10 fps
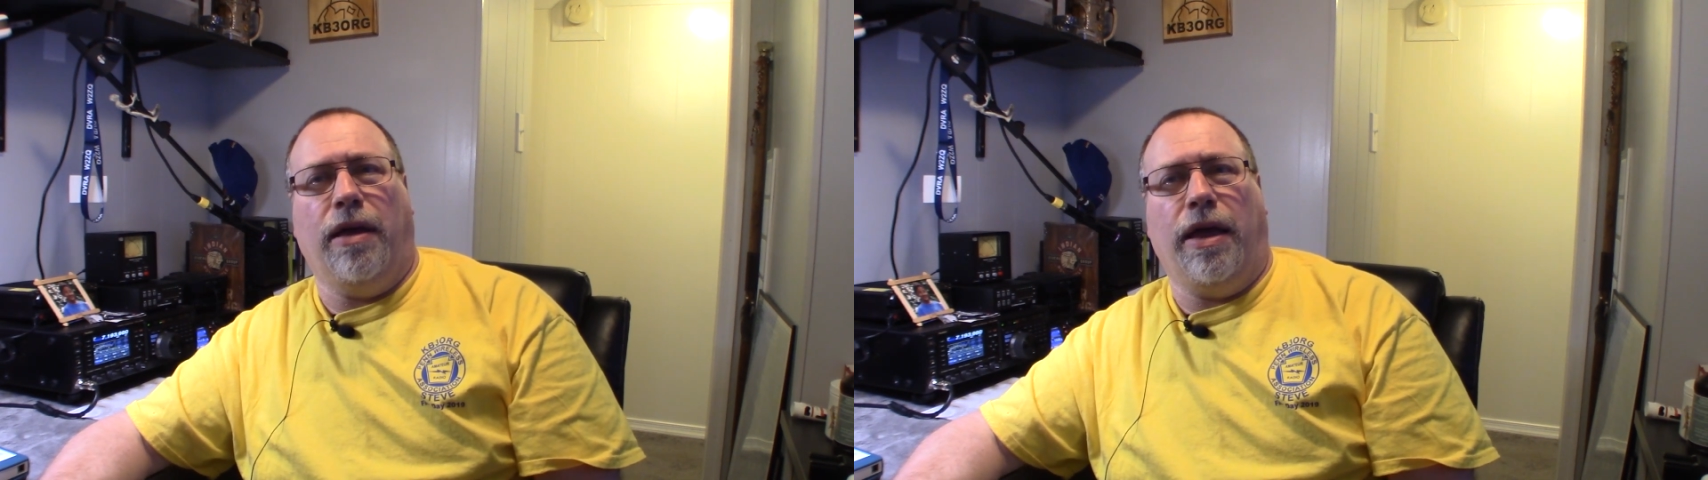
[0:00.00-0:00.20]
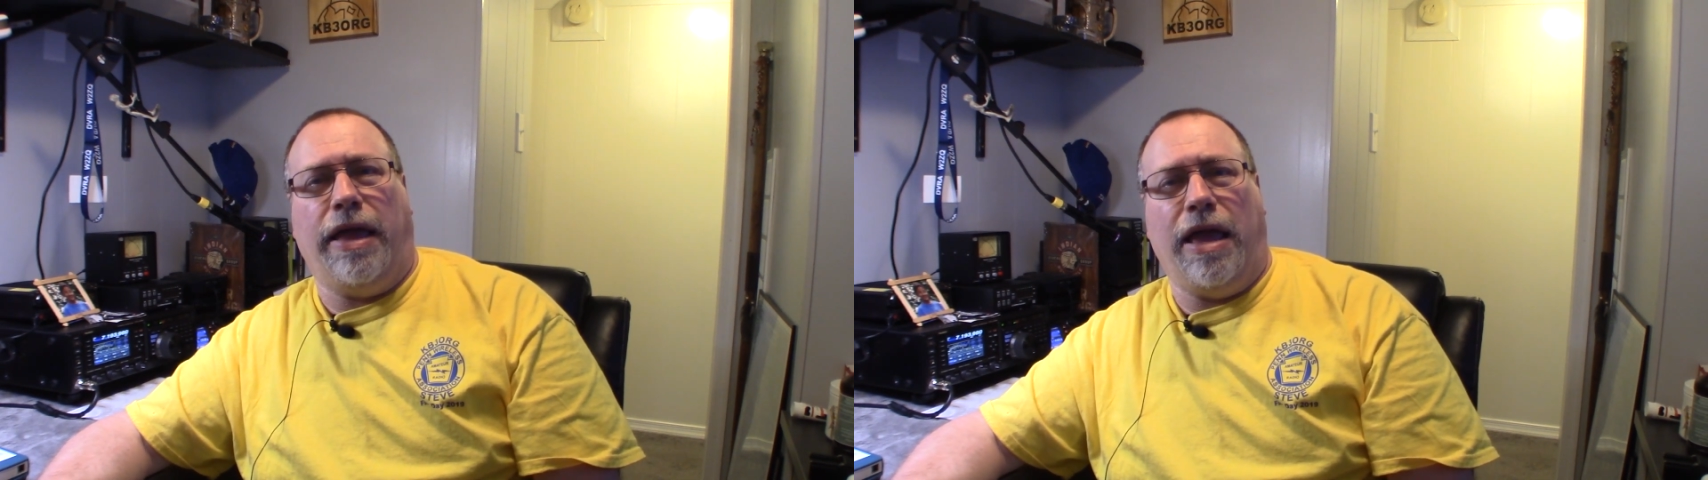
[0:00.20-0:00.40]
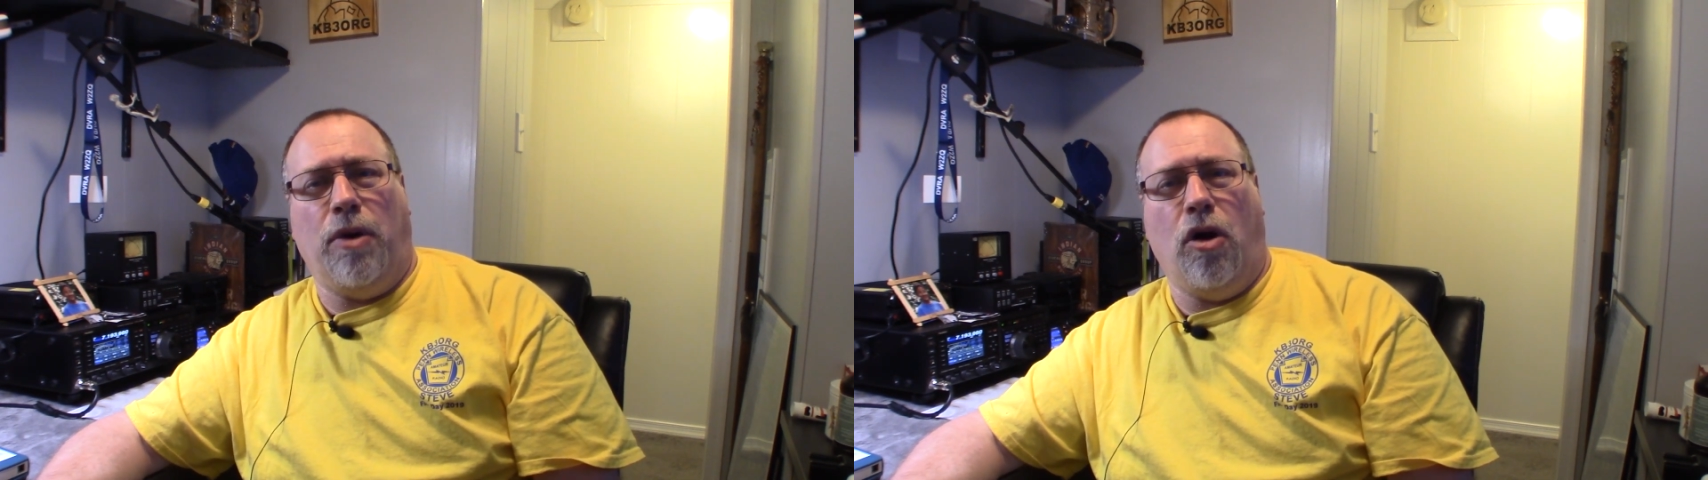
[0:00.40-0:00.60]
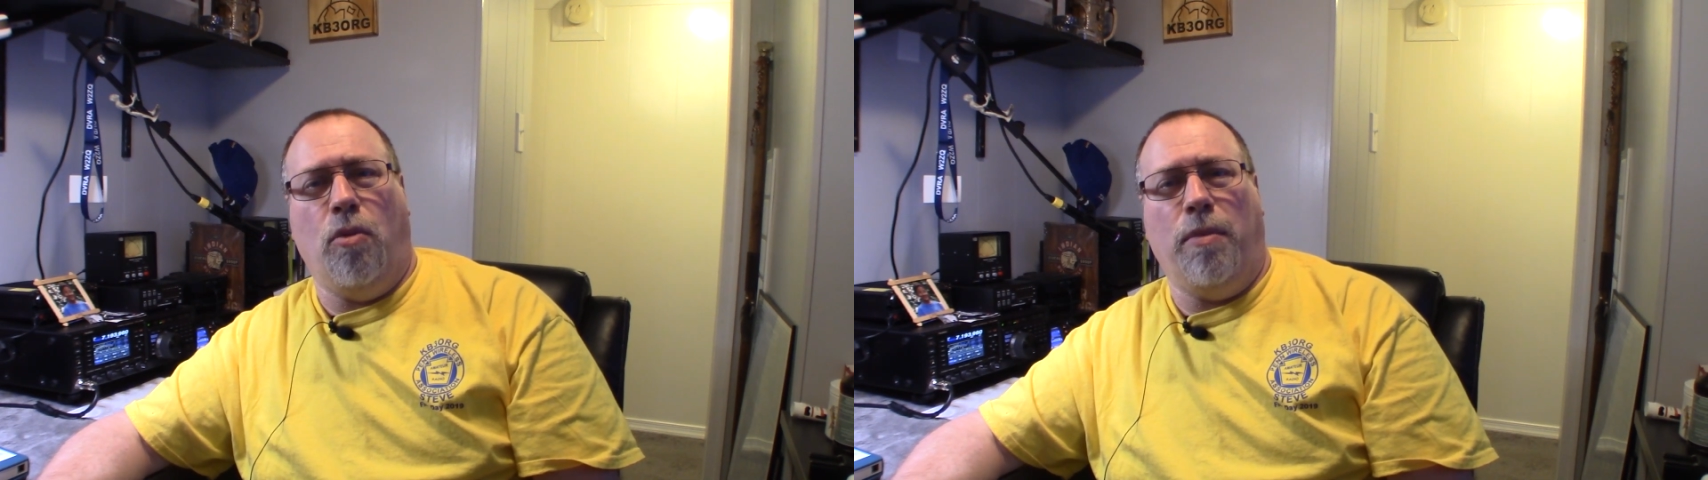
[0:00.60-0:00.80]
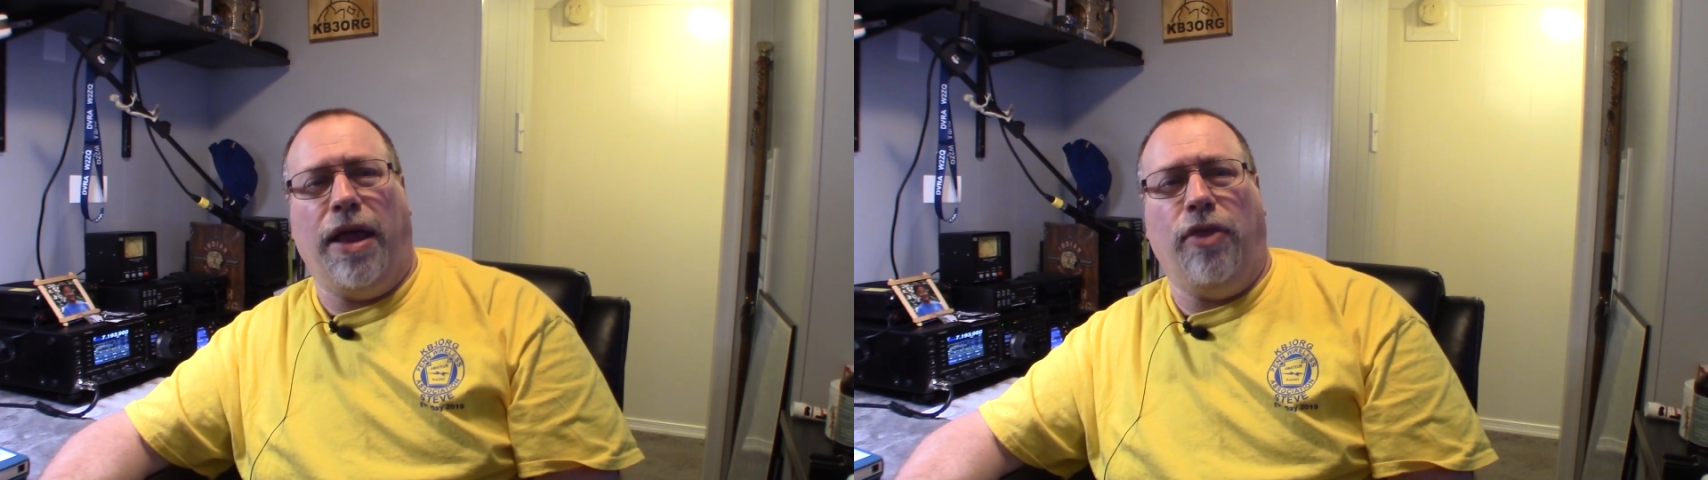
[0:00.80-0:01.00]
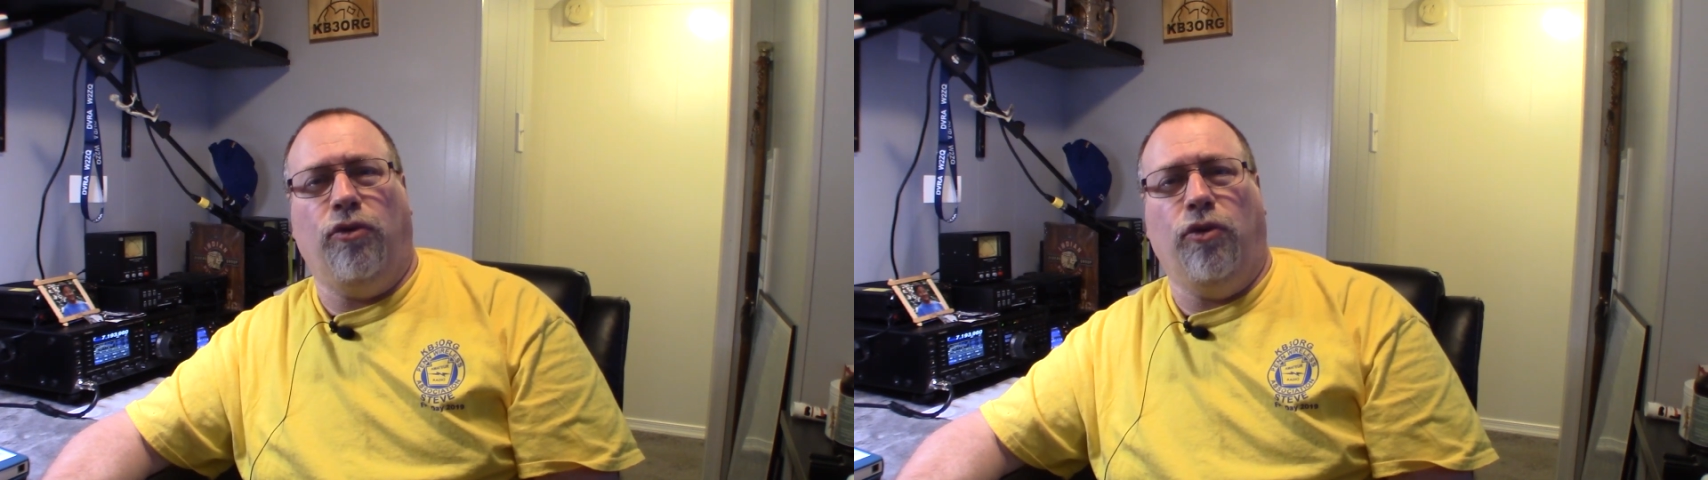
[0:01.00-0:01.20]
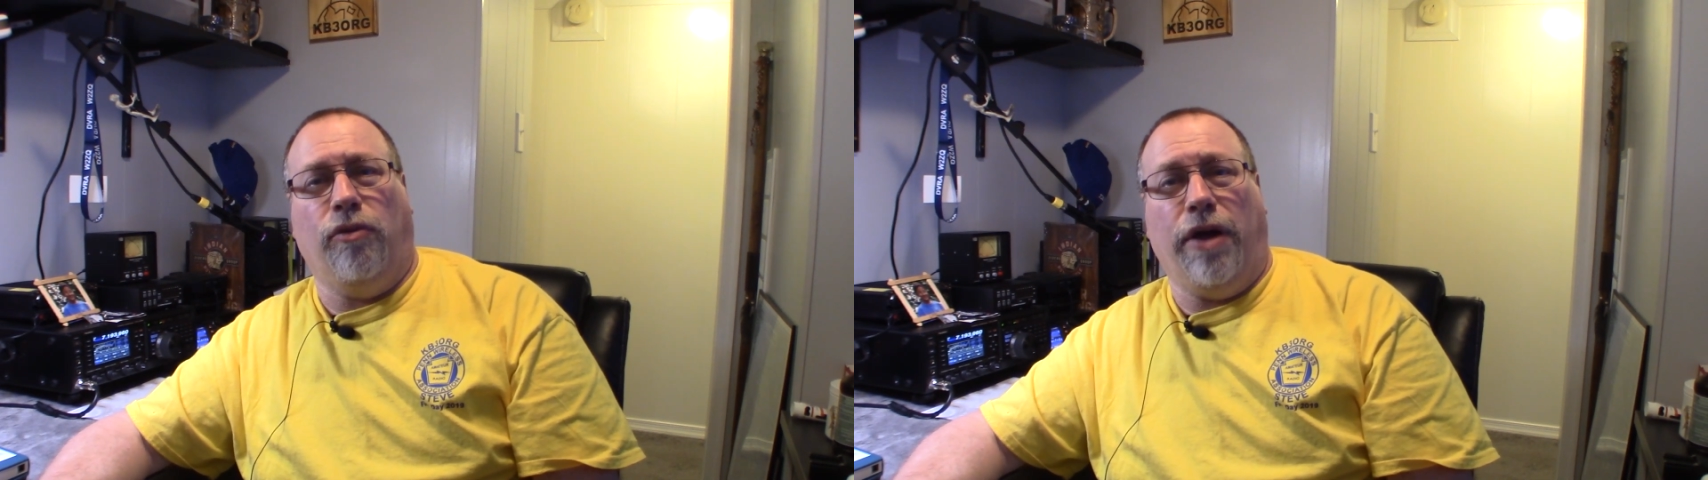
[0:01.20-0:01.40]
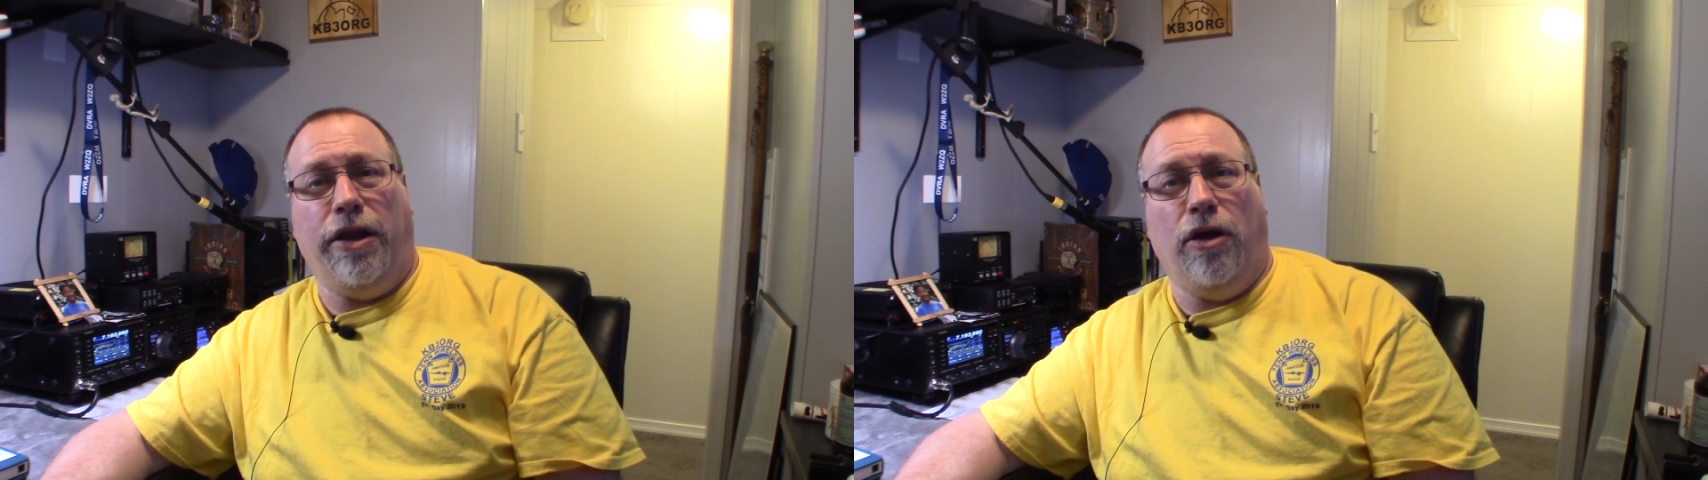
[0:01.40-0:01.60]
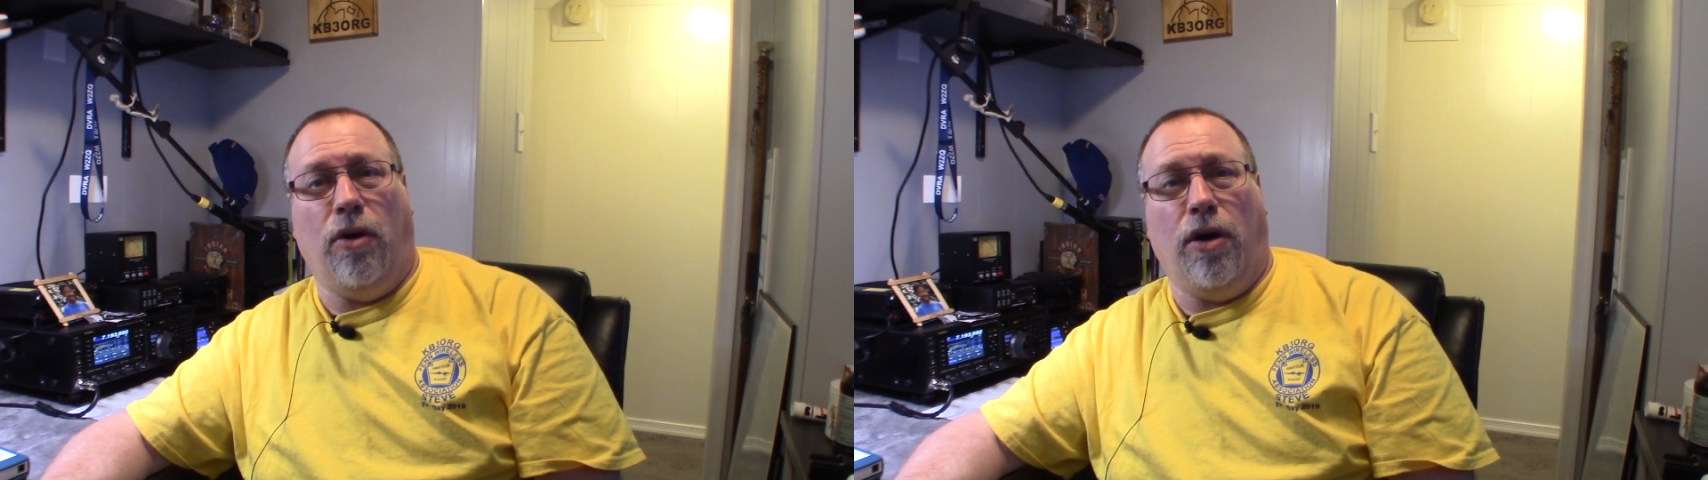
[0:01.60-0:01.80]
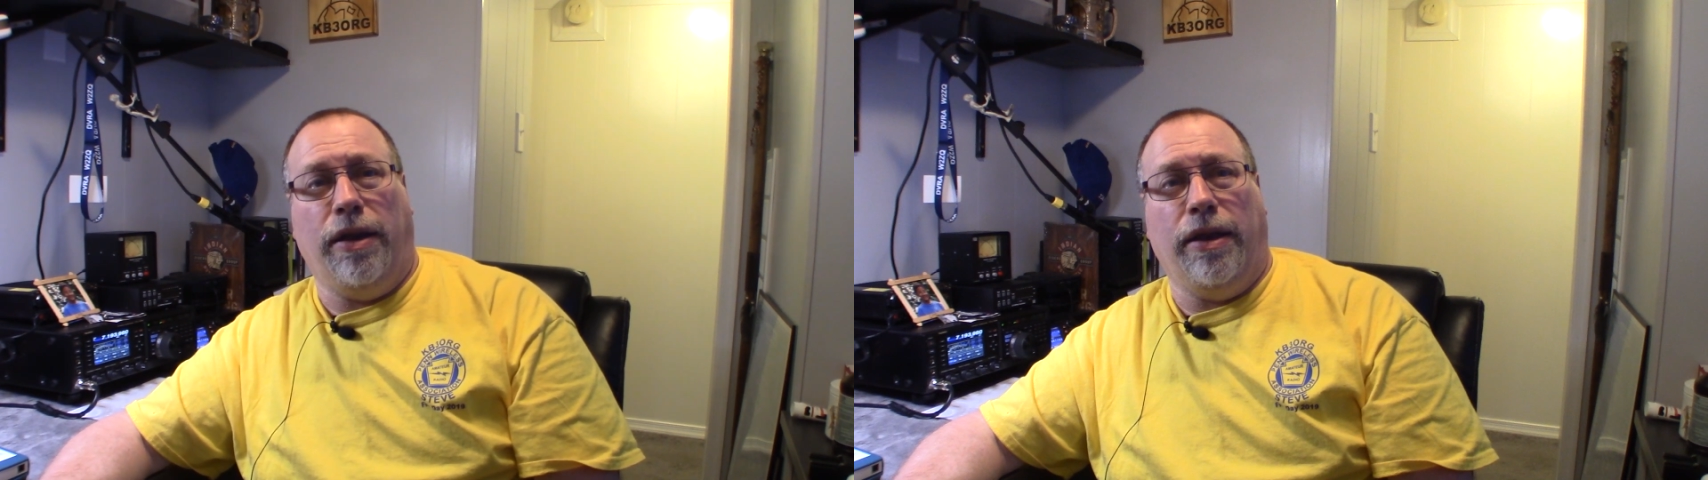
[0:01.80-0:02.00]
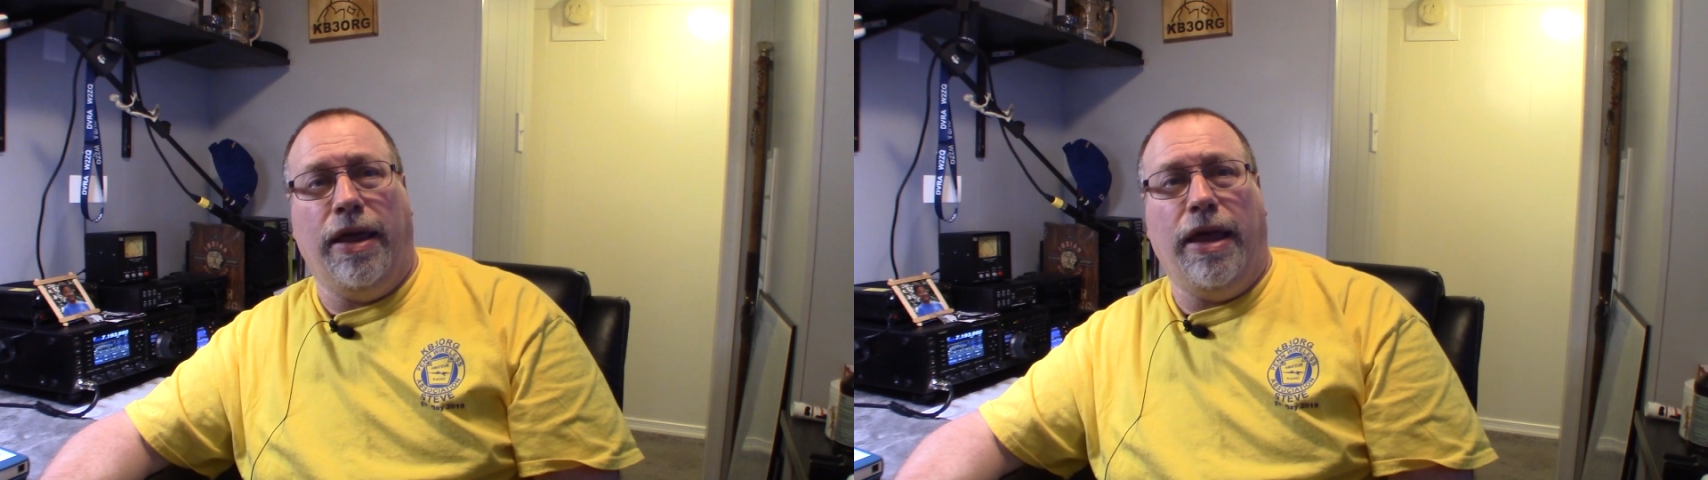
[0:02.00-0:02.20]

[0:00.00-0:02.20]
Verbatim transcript: I came home and threw the radio on,